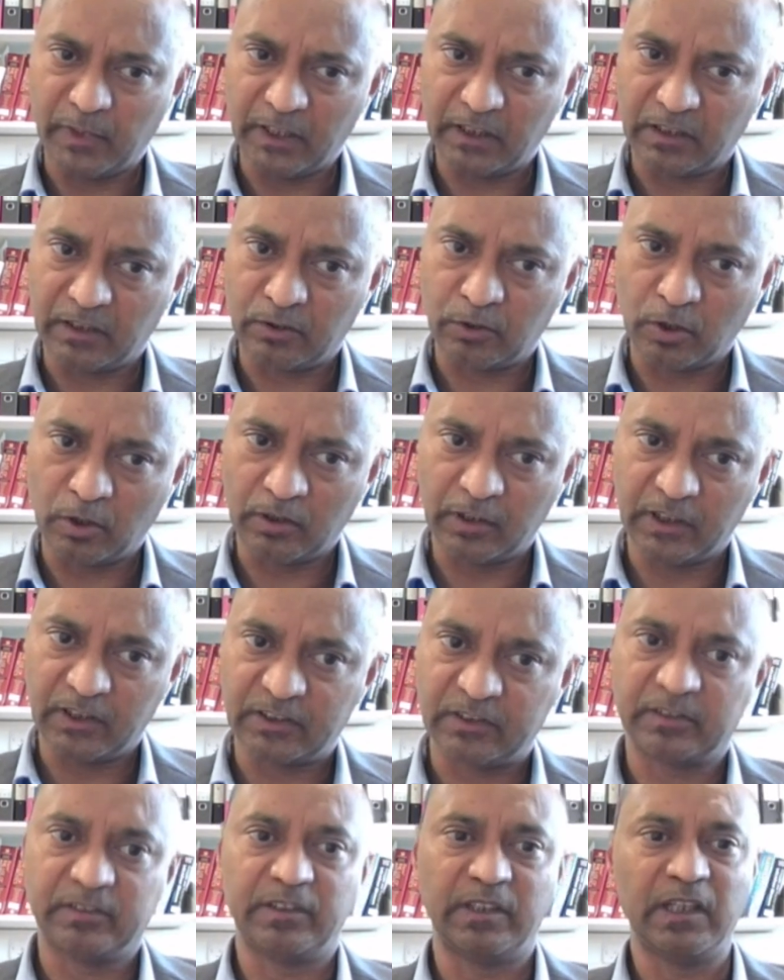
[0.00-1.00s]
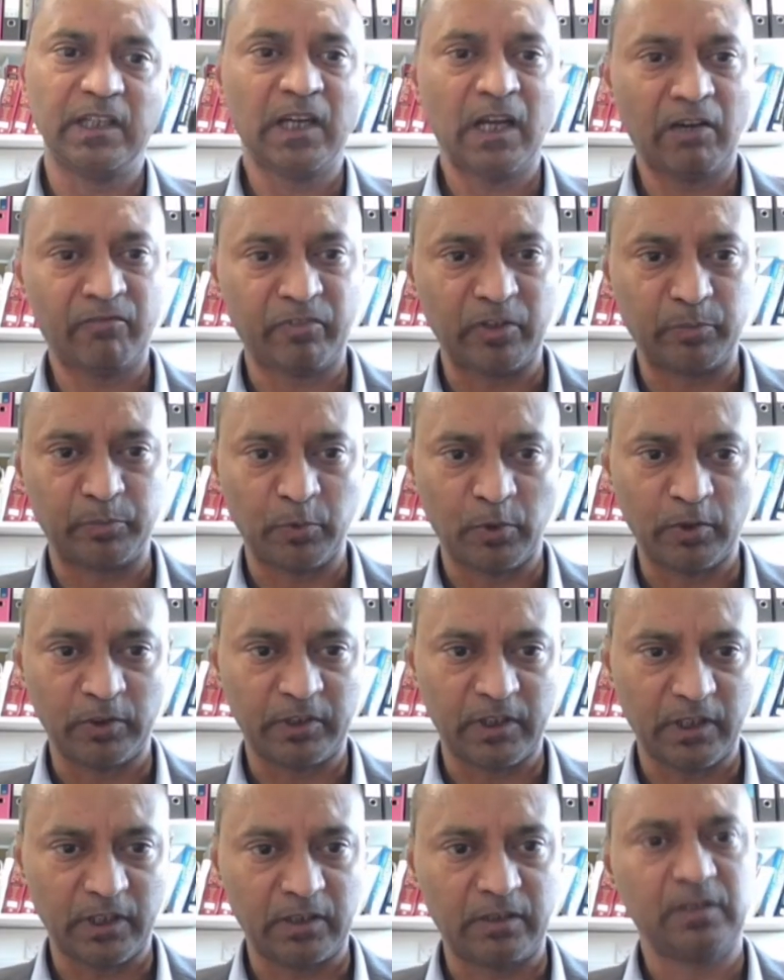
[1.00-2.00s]
Medical College. They have
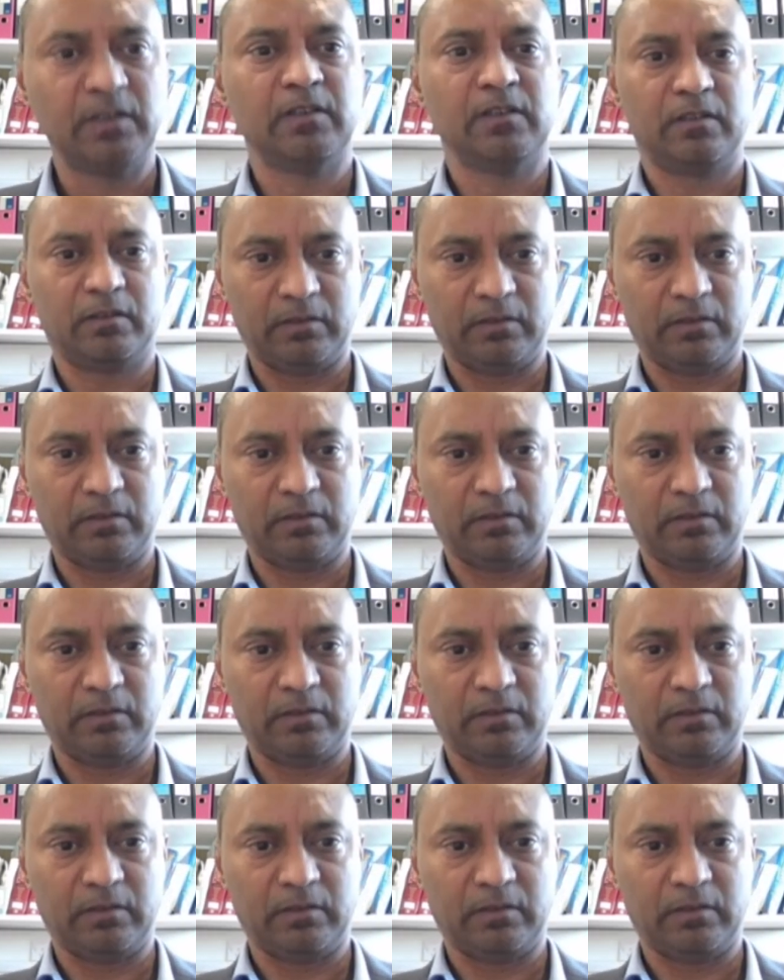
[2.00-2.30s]
reported